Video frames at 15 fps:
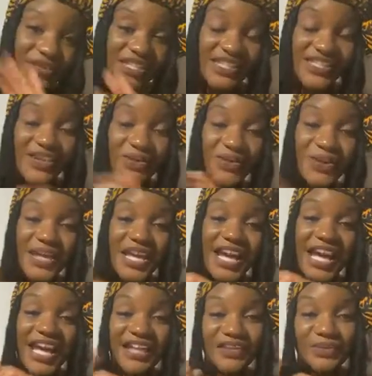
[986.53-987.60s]
And so
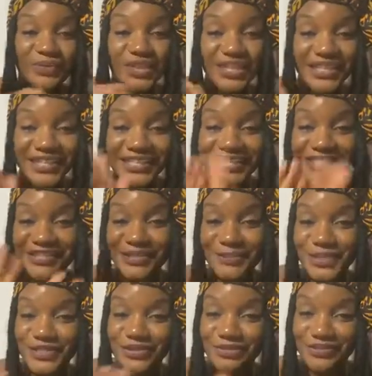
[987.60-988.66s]
Halloween is a
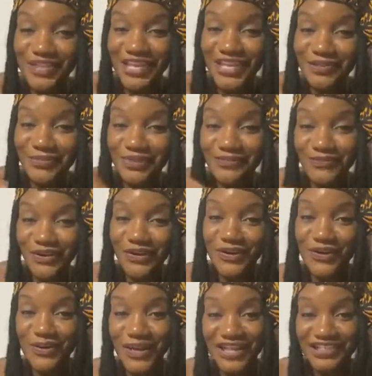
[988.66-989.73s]
special day when
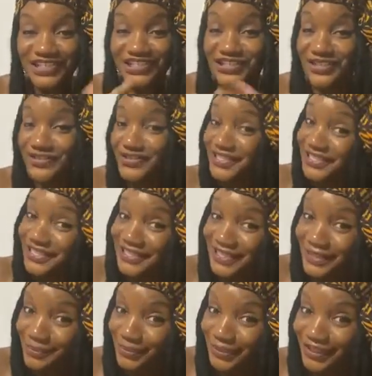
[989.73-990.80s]
Virgo actually turns into
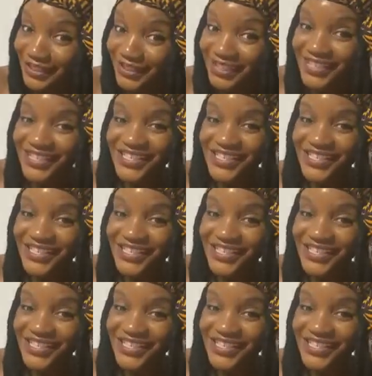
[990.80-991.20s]
Libra.